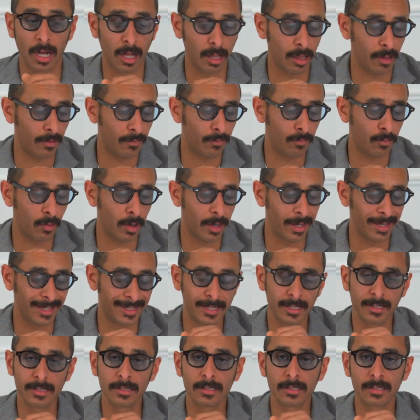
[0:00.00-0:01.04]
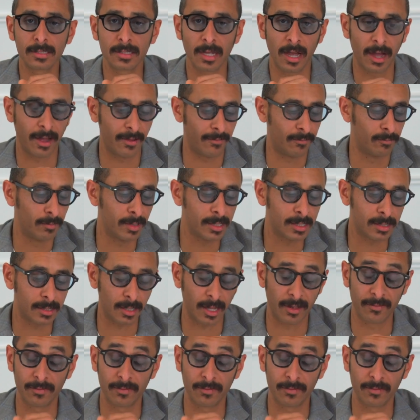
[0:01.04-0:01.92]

I love what it is. I've missed it.